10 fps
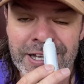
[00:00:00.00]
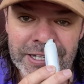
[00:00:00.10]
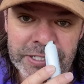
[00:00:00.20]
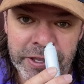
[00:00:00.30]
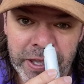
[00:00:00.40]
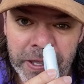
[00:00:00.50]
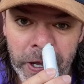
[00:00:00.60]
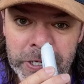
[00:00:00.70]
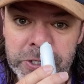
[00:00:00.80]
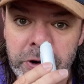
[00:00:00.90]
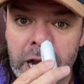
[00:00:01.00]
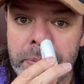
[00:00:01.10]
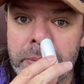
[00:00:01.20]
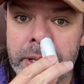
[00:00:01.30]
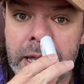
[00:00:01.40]
So you can go straight up
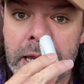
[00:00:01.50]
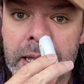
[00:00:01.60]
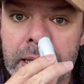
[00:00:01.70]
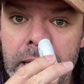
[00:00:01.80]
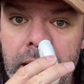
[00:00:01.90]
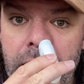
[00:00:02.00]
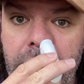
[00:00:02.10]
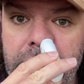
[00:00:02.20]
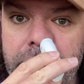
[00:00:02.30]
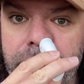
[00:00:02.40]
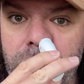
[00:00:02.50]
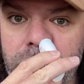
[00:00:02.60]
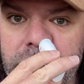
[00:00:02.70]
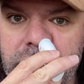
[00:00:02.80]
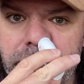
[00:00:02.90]
in the beginning and then pull
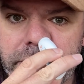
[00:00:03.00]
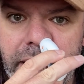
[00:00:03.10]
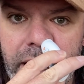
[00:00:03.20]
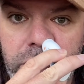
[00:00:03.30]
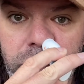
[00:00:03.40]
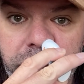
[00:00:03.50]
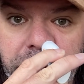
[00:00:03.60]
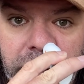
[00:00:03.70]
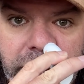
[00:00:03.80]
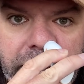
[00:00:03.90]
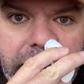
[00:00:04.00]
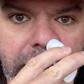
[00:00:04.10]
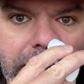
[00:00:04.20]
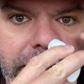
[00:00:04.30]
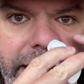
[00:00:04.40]
the tip down. You'll feel it hit
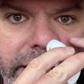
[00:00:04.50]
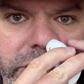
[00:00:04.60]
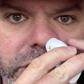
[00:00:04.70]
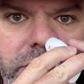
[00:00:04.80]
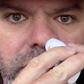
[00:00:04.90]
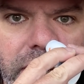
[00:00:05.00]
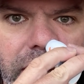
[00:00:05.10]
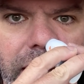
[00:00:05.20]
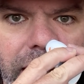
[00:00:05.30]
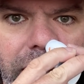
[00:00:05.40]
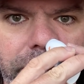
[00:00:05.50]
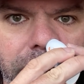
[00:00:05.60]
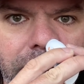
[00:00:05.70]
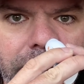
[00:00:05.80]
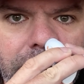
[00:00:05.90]
a ledge, a hard
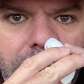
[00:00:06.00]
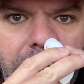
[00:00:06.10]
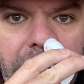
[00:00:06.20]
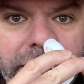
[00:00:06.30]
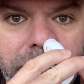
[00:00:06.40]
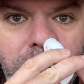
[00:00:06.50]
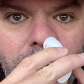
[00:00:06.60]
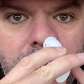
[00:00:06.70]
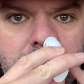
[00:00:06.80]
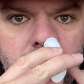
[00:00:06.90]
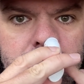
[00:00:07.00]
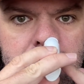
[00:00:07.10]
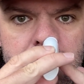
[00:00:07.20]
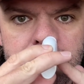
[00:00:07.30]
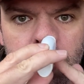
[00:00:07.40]
part. And then we want to
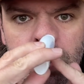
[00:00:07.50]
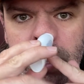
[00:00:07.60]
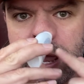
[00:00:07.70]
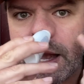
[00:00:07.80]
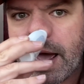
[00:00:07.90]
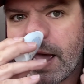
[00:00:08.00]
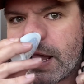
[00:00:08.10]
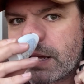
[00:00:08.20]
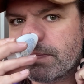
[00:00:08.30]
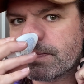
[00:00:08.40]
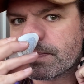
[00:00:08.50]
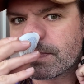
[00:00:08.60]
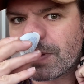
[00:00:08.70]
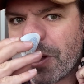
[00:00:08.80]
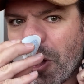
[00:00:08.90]
twist the bottle and aim
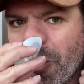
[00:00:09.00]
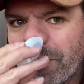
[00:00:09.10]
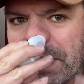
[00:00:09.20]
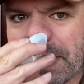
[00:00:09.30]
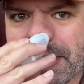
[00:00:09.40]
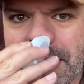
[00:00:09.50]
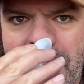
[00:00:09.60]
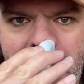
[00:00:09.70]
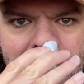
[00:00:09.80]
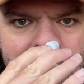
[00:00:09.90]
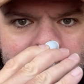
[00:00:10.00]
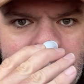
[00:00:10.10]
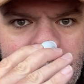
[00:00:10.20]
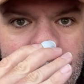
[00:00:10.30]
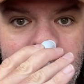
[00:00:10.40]
over here at our
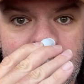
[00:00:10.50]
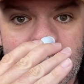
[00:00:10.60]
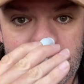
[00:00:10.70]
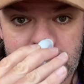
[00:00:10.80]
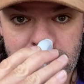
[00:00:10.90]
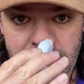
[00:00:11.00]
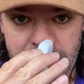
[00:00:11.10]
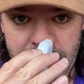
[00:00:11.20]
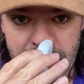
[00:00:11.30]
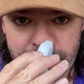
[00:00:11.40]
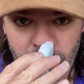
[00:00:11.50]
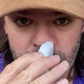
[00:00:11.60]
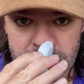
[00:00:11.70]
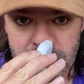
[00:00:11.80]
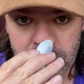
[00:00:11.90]
ear, right? Head
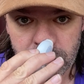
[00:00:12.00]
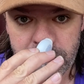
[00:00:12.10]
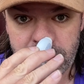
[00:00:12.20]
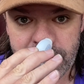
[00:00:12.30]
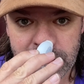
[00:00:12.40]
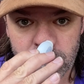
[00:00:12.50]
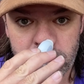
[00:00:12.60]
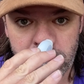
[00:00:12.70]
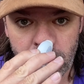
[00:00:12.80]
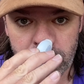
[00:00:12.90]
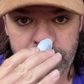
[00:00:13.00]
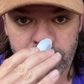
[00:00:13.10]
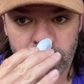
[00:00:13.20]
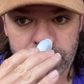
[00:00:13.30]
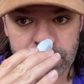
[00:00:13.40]
forward just a little bit. That's what you're going
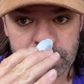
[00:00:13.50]
for,